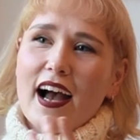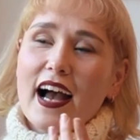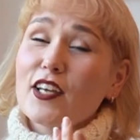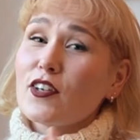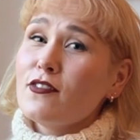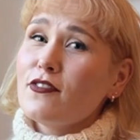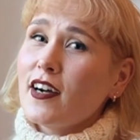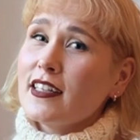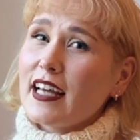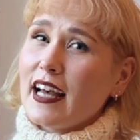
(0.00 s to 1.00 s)
I couldn't
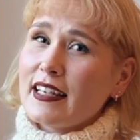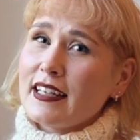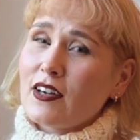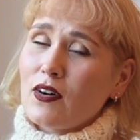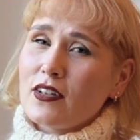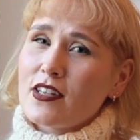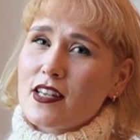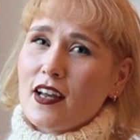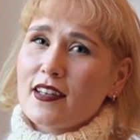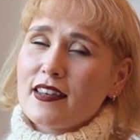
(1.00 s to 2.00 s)
find any
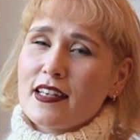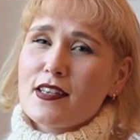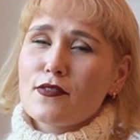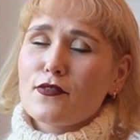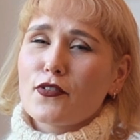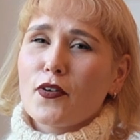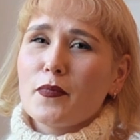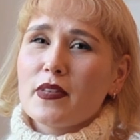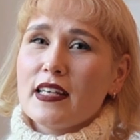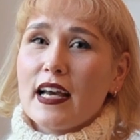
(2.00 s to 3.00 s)
collars like this
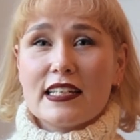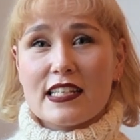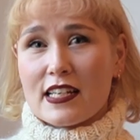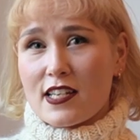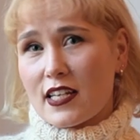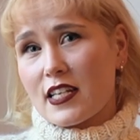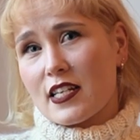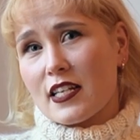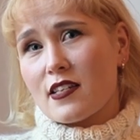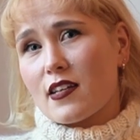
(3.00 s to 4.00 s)
from the
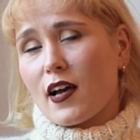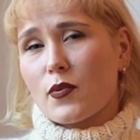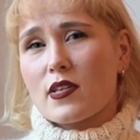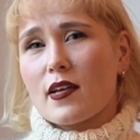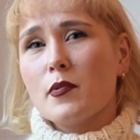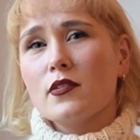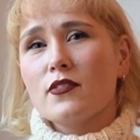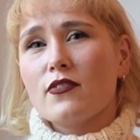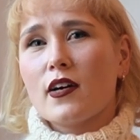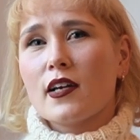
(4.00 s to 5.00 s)
1860s. I was able to
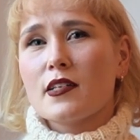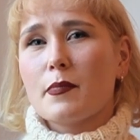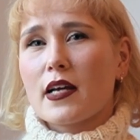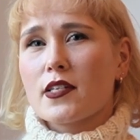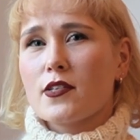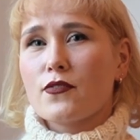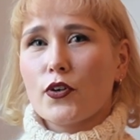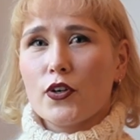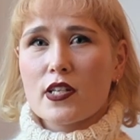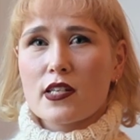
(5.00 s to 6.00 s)
find patterns for
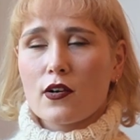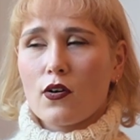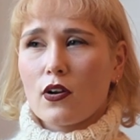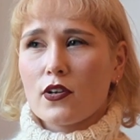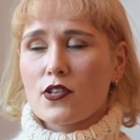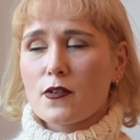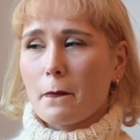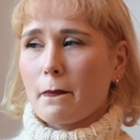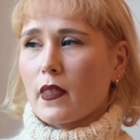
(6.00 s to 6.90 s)
hoods and collars